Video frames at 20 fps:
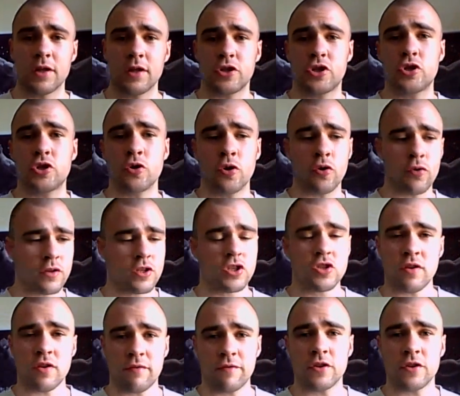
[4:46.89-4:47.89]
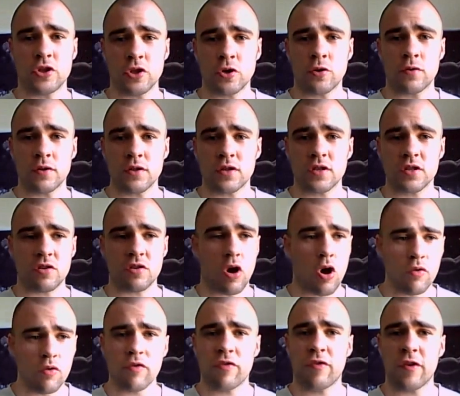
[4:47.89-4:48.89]
endurance, strength
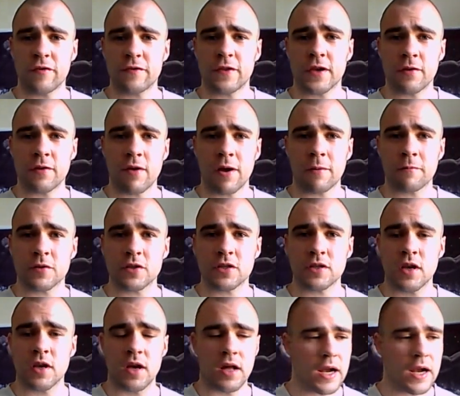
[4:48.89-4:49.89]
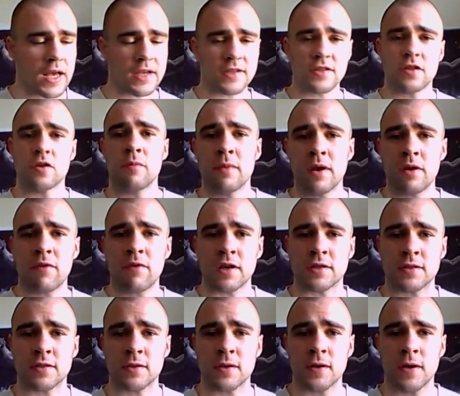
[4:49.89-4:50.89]
endurance, over 15 reps, less than a minute
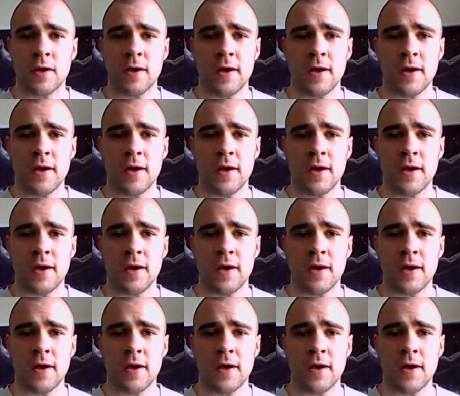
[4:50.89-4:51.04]
rest.